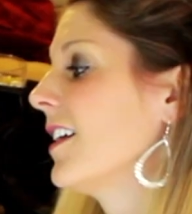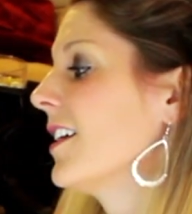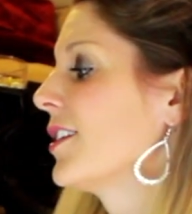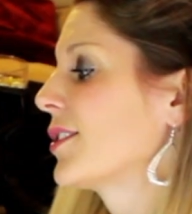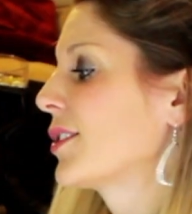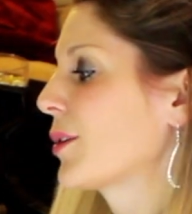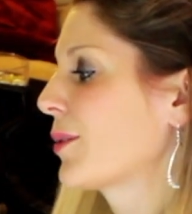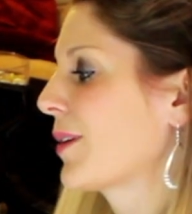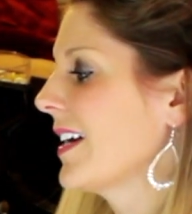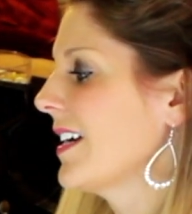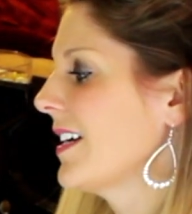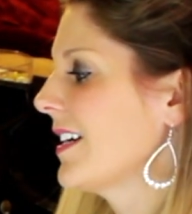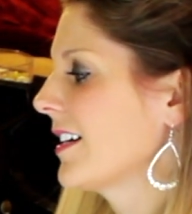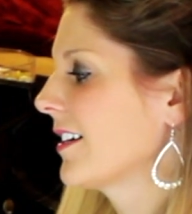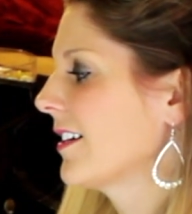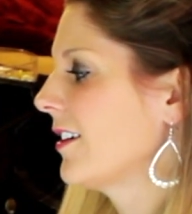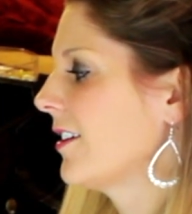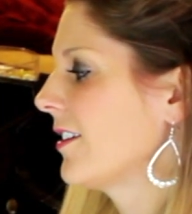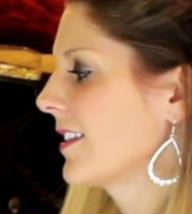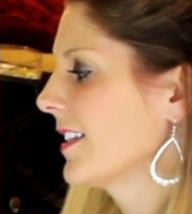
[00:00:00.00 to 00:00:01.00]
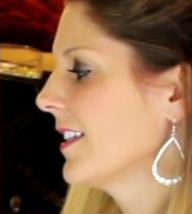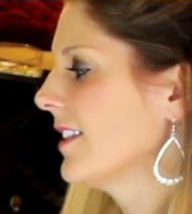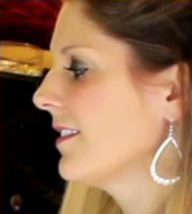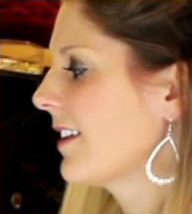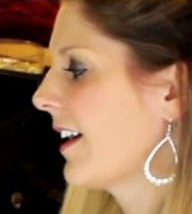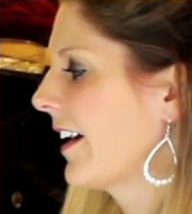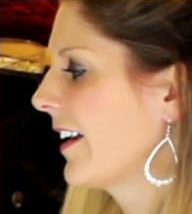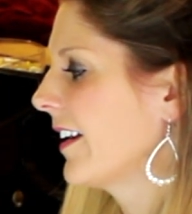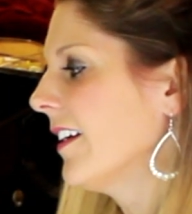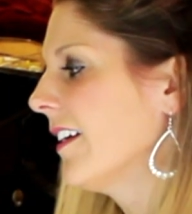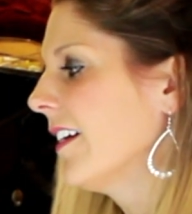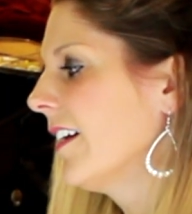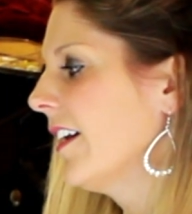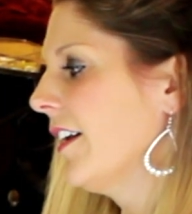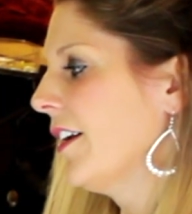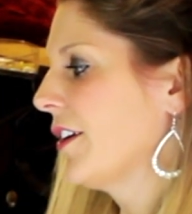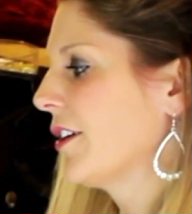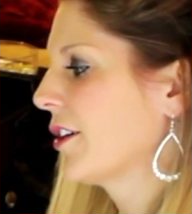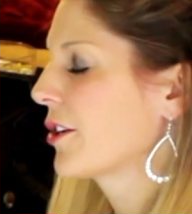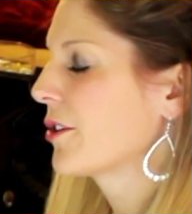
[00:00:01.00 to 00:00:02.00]
So right here on this line,
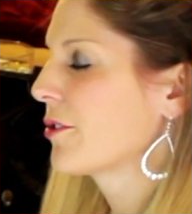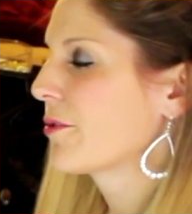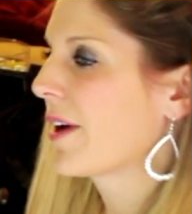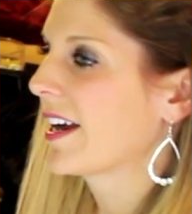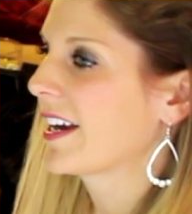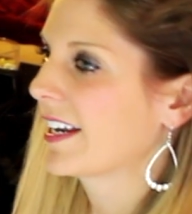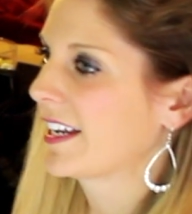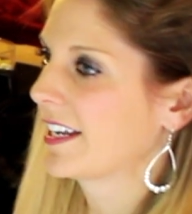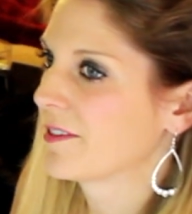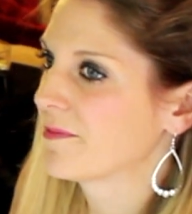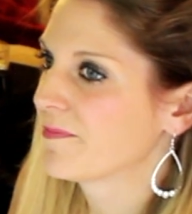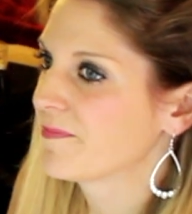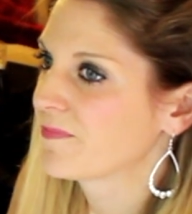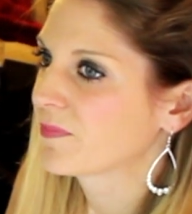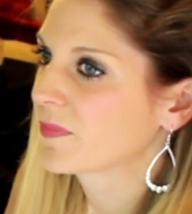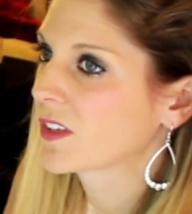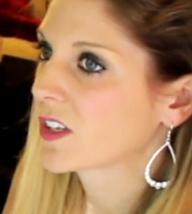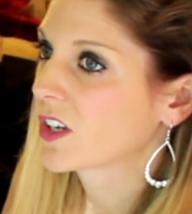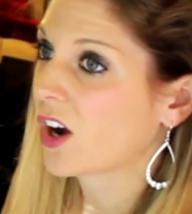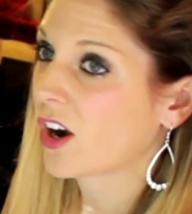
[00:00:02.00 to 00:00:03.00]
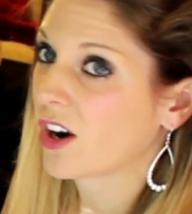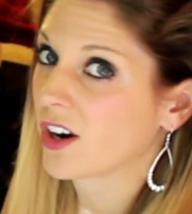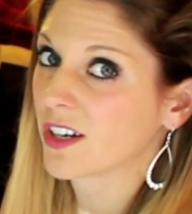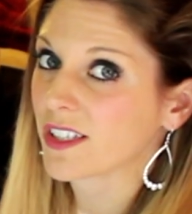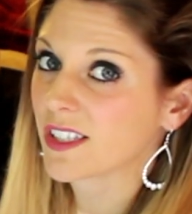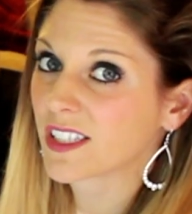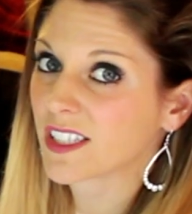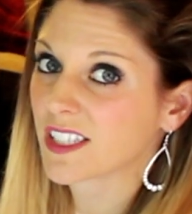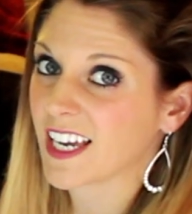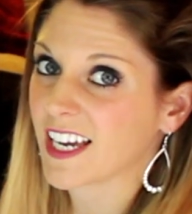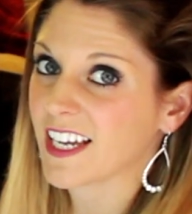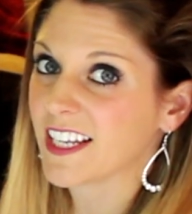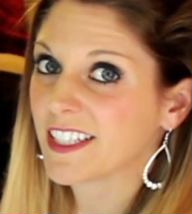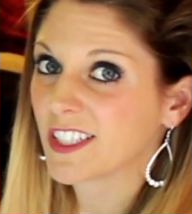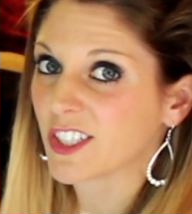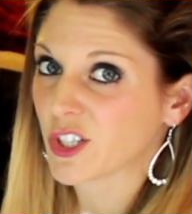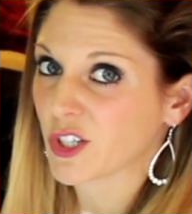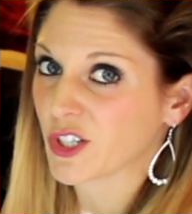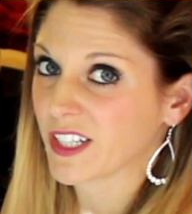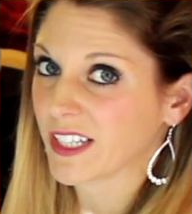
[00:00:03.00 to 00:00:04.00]
you're going to write in cars
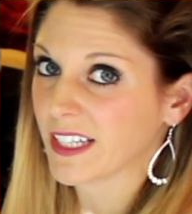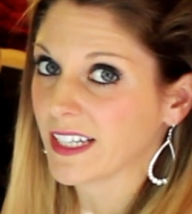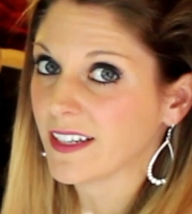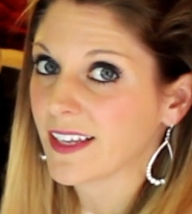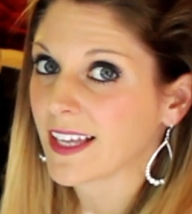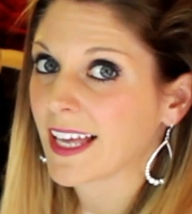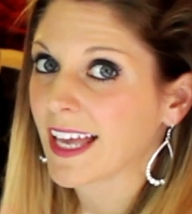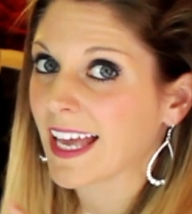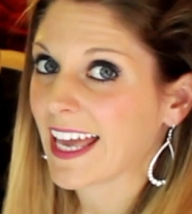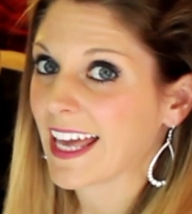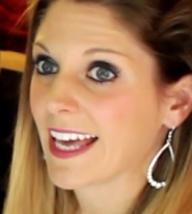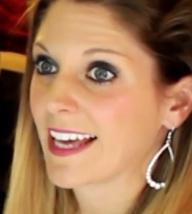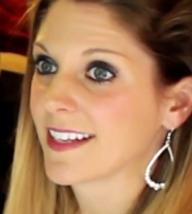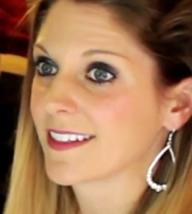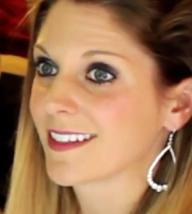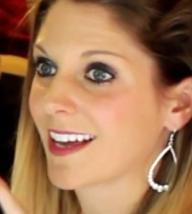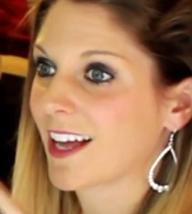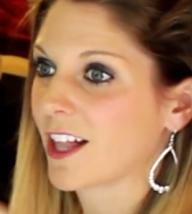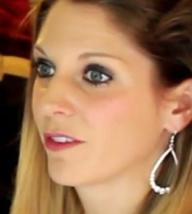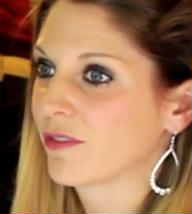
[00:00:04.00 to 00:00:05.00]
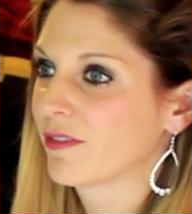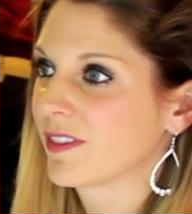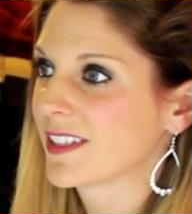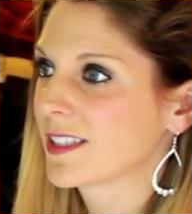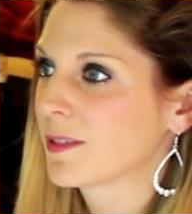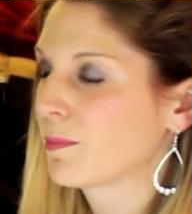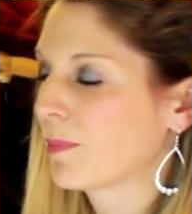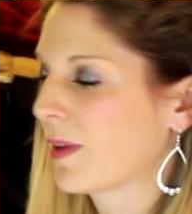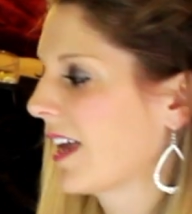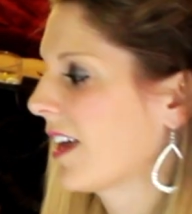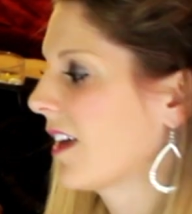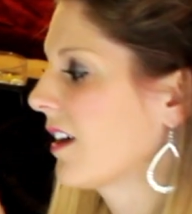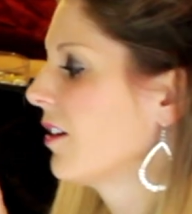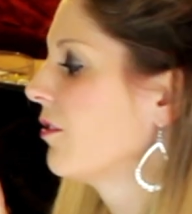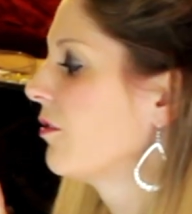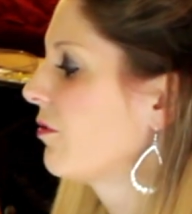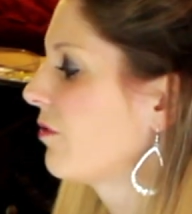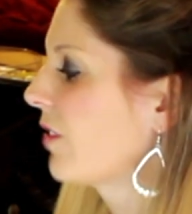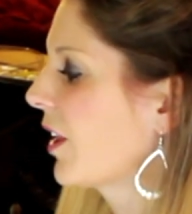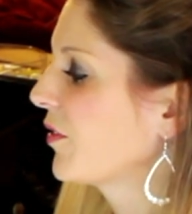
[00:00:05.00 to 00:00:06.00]
get dirty and elephants bake
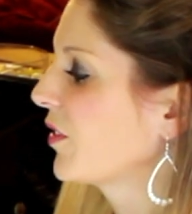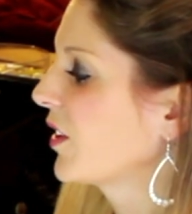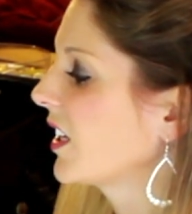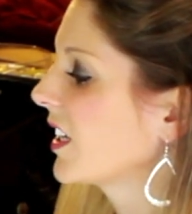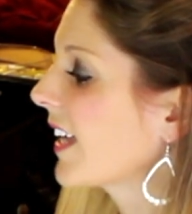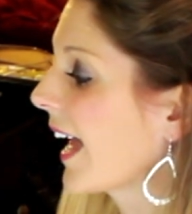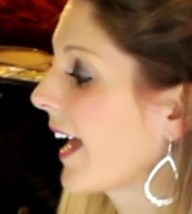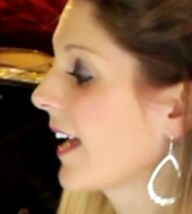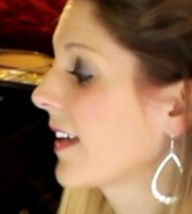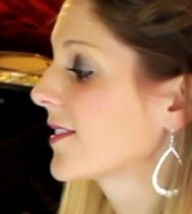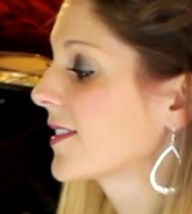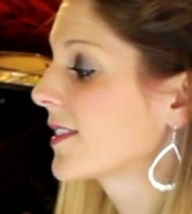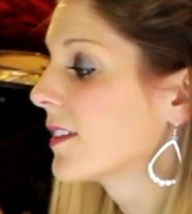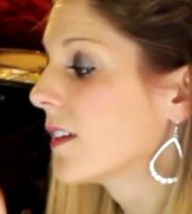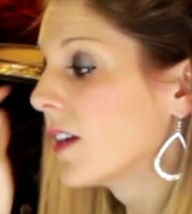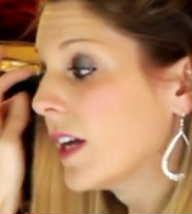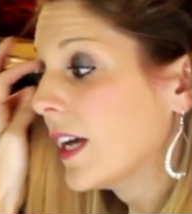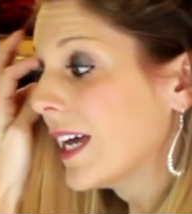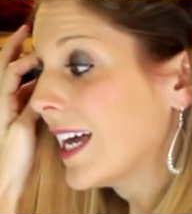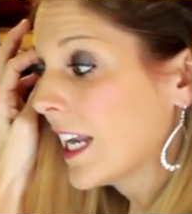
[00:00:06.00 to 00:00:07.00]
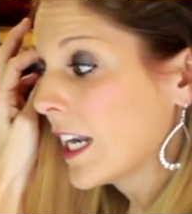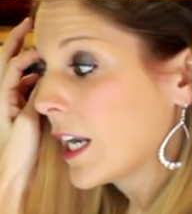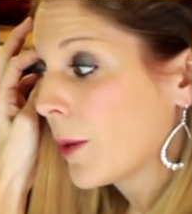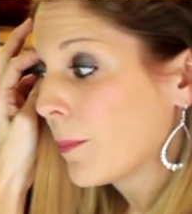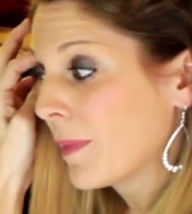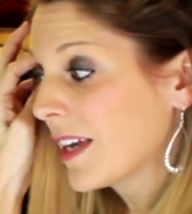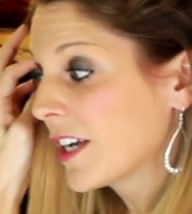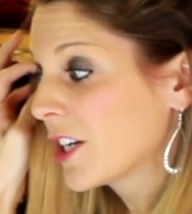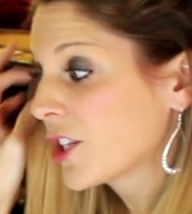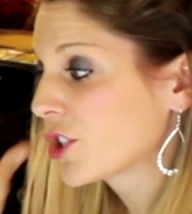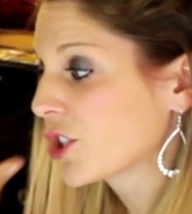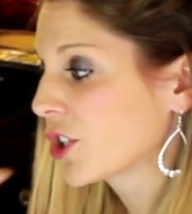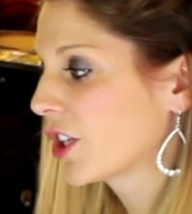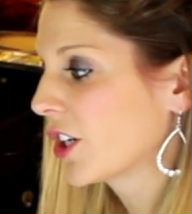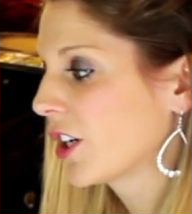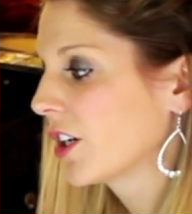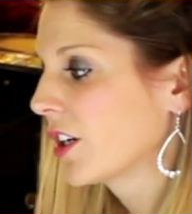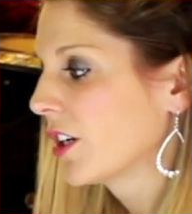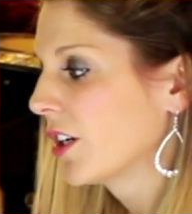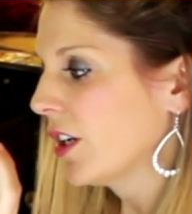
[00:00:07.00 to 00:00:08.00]
fluffy cakes. Now make
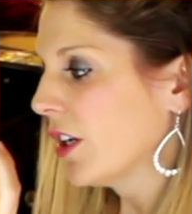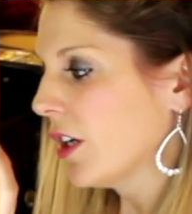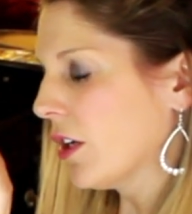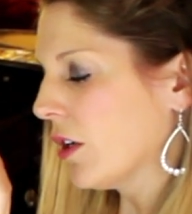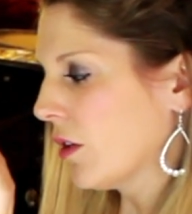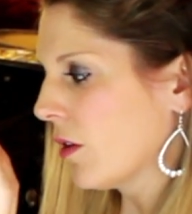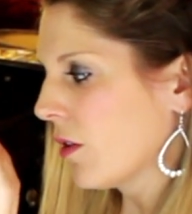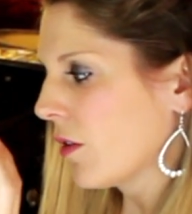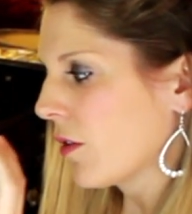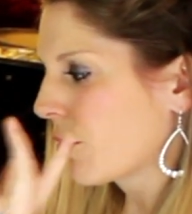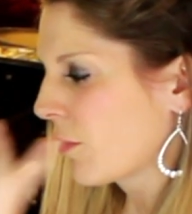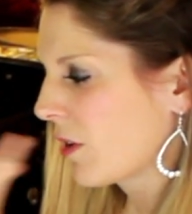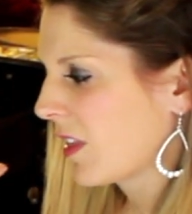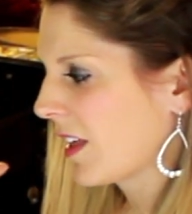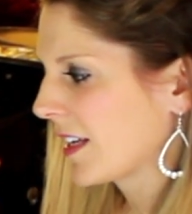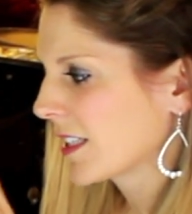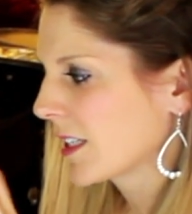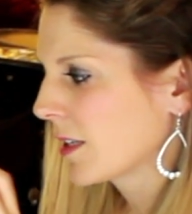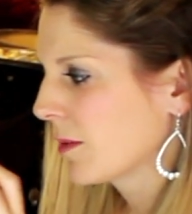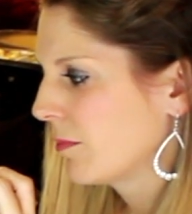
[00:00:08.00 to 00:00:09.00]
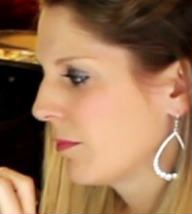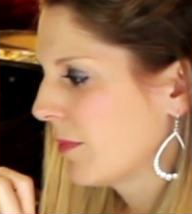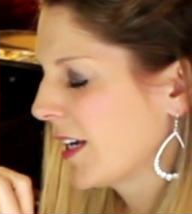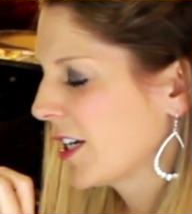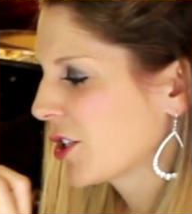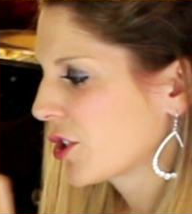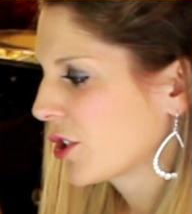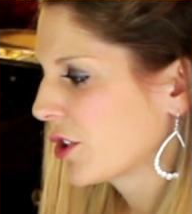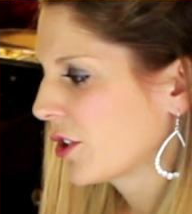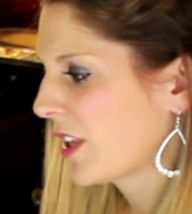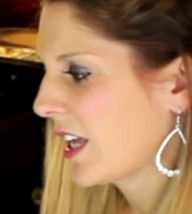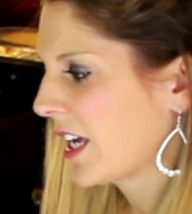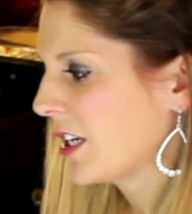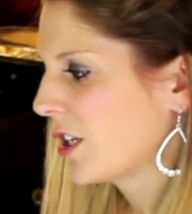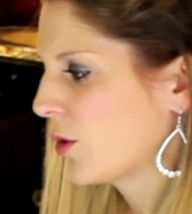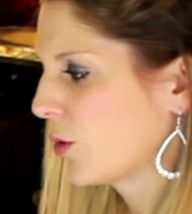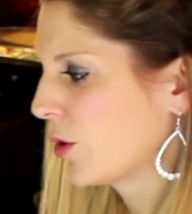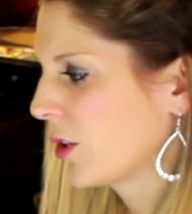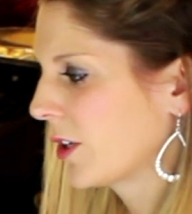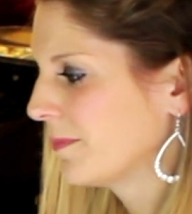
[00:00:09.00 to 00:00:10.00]
sure, three things, make sure that
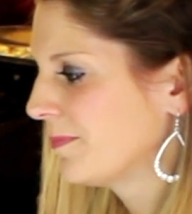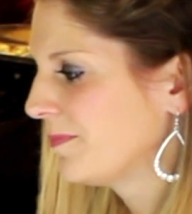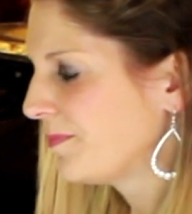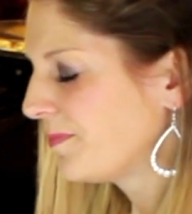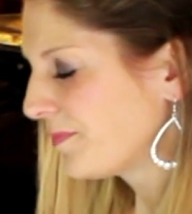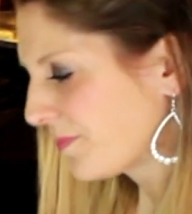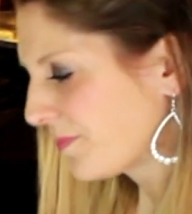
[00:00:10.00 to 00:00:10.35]
your